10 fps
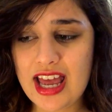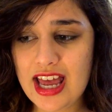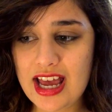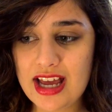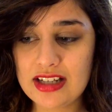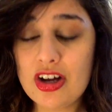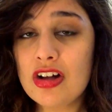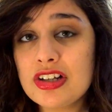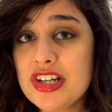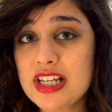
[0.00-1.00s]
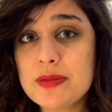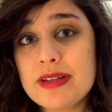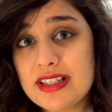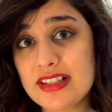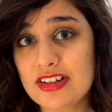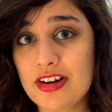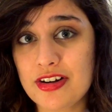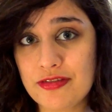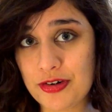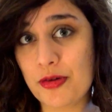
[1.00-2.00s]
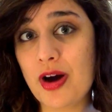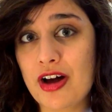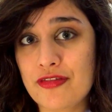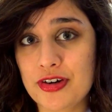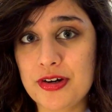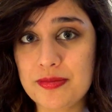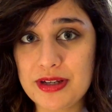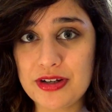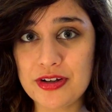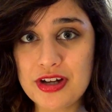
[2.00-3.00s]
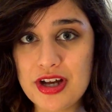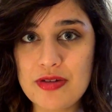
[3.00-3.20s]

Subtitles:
and college has been started for a while for Camille.